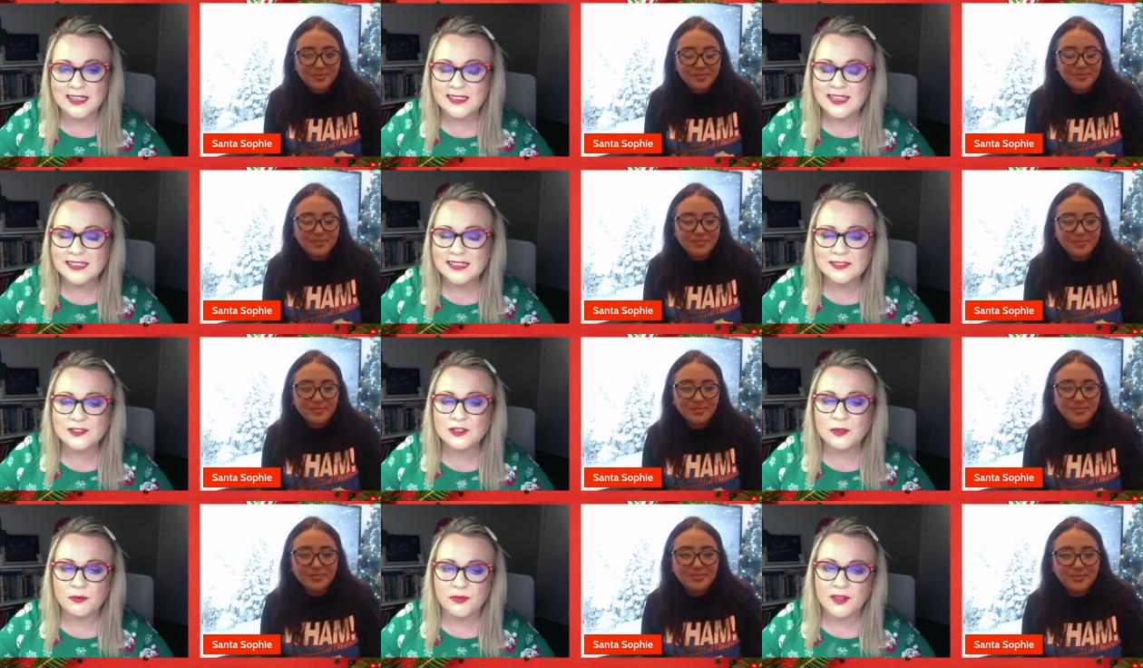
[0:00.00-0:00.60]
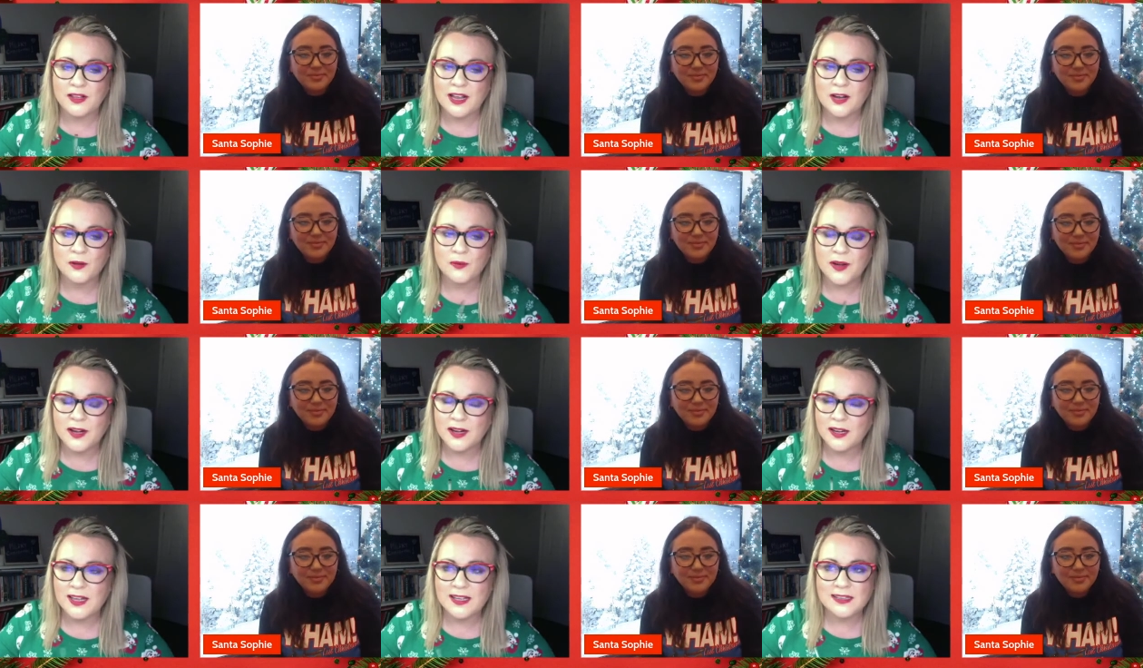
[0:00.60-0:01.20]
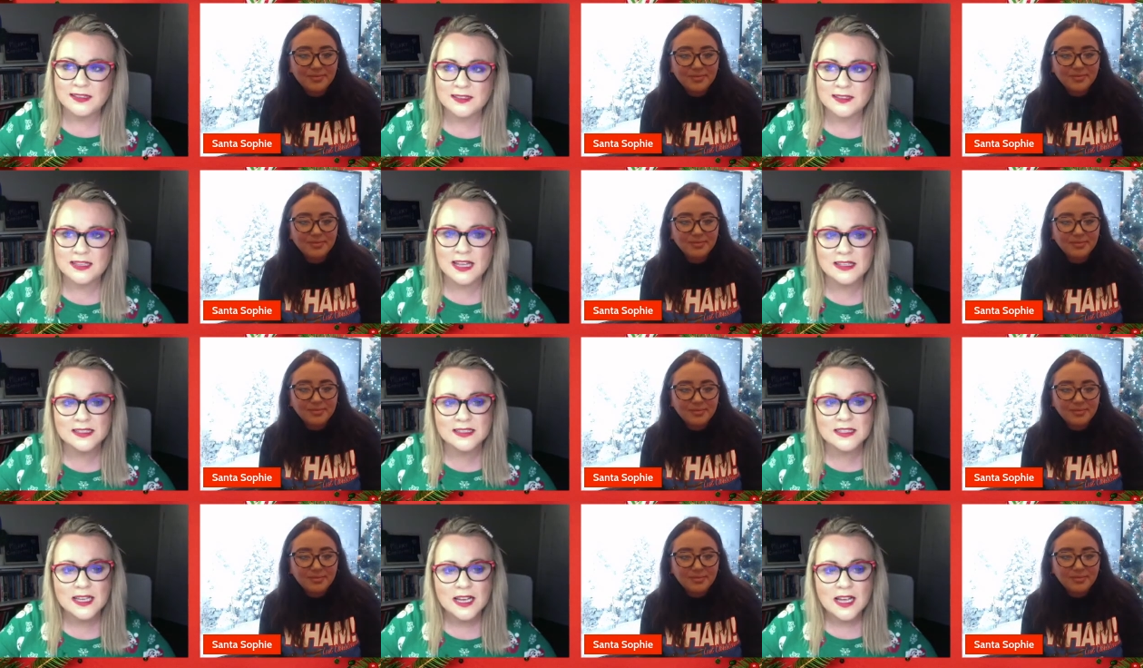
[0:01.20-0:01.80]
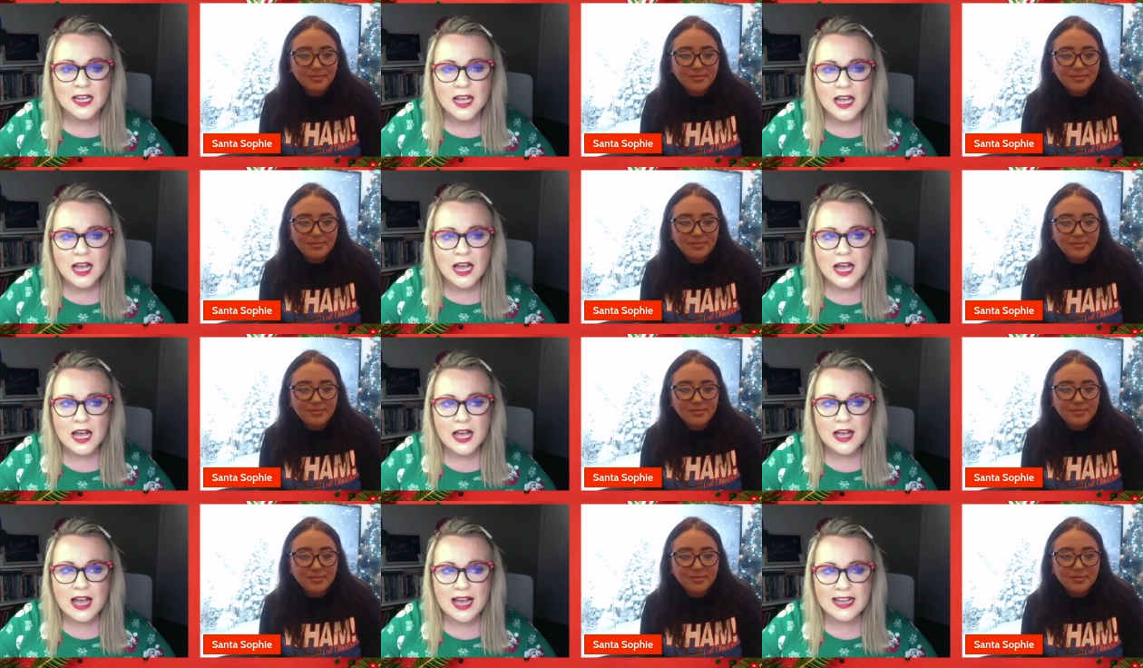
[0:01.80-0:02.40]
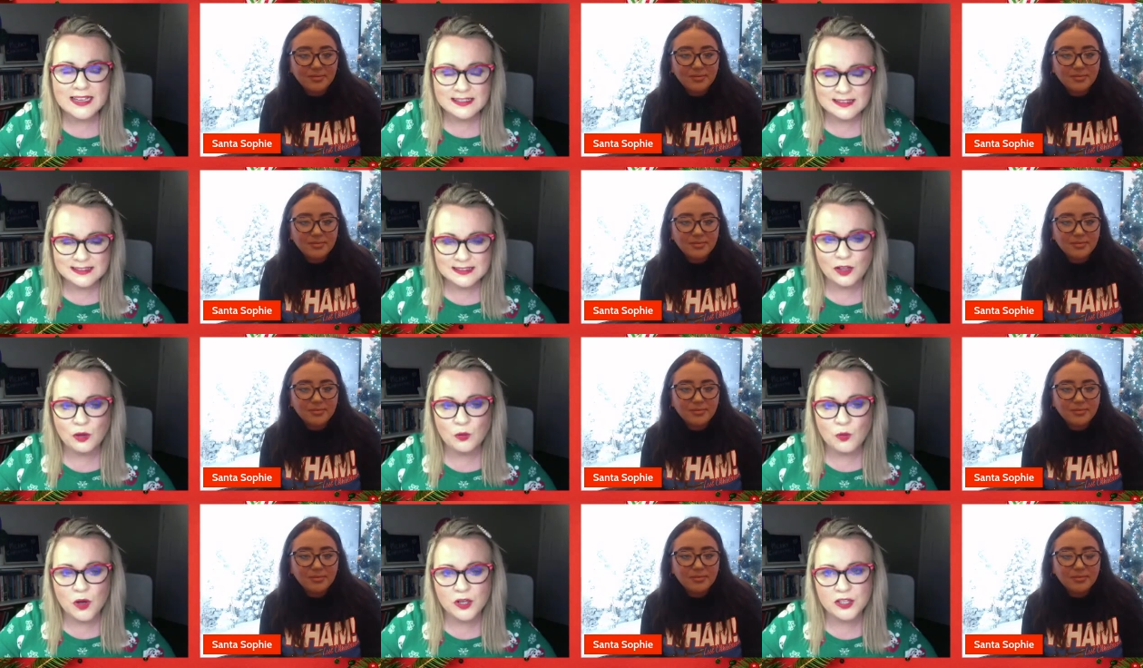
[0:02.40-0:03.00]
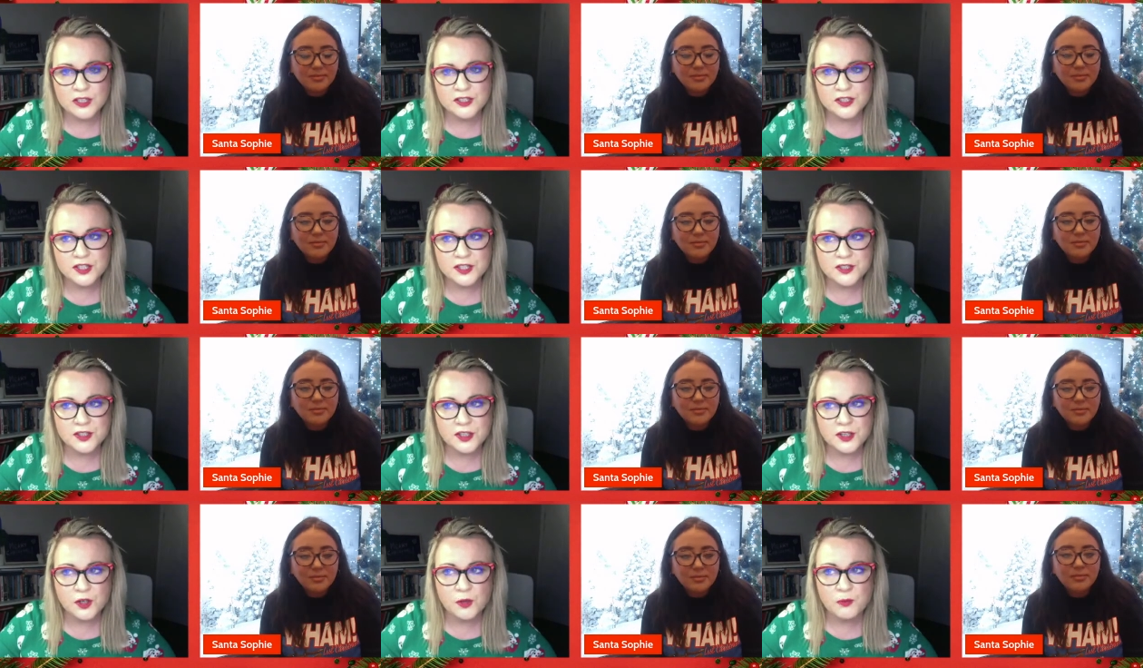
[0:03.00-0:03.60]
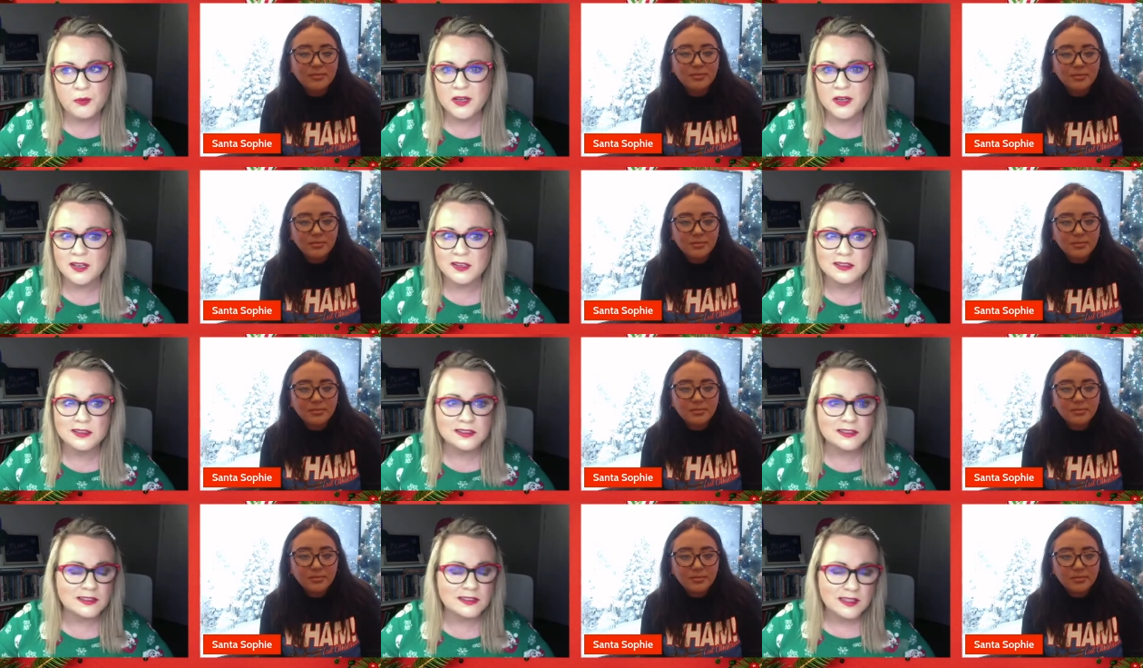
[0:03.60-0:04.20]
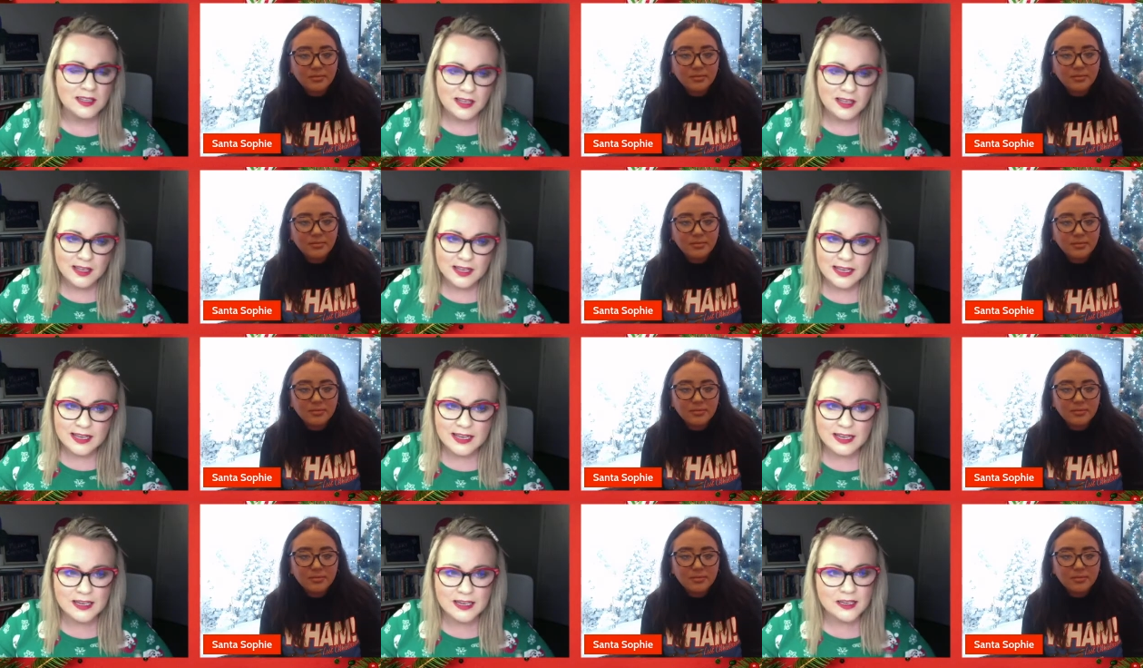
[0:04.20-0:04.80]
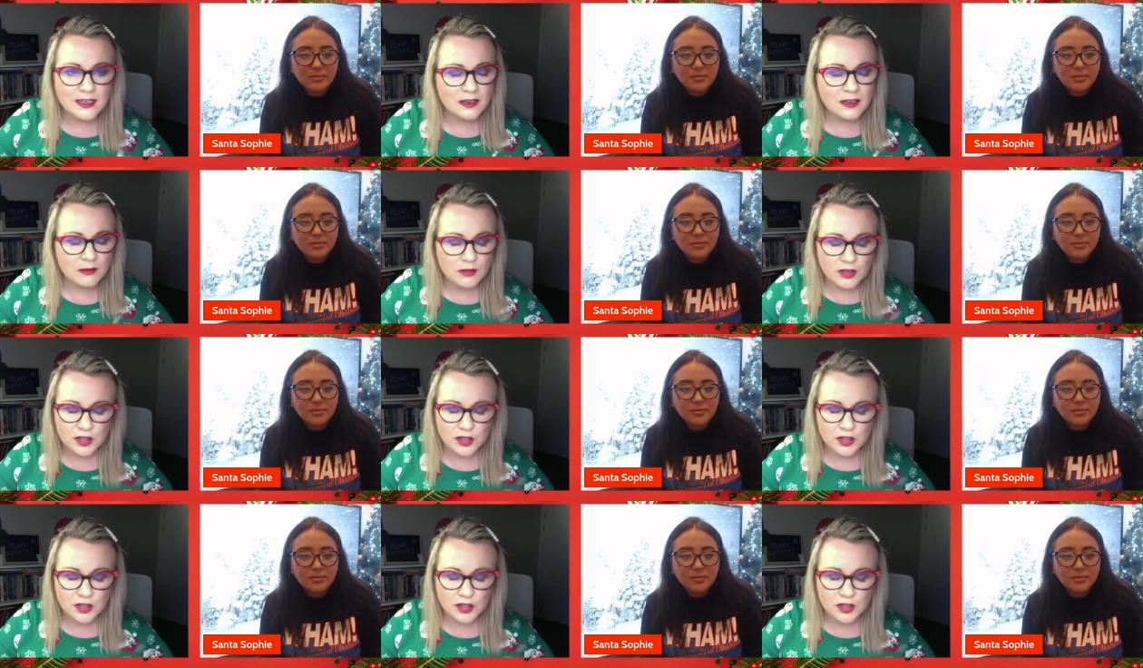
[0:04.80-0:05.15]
Speaker 1: And that's something I realized that I still wanted to do, because in,